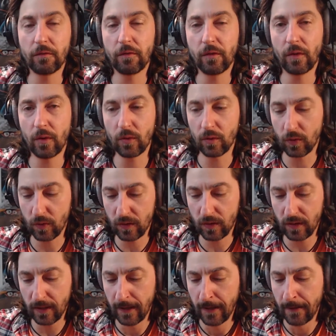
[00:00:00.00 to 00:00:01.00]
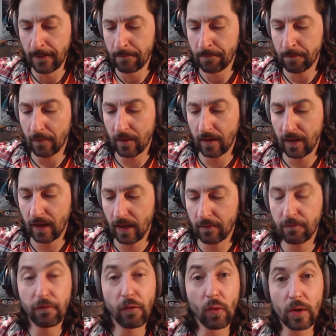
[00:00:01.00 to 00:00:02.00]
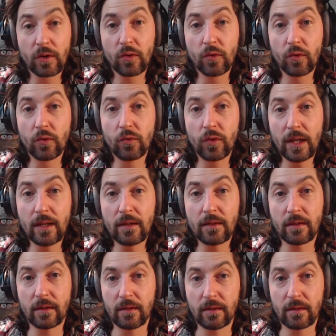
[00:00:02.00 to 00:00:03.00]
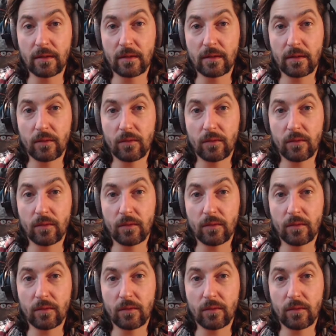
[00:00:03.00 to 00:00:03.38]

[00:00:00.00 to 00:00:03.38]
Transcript: photos for two reasons.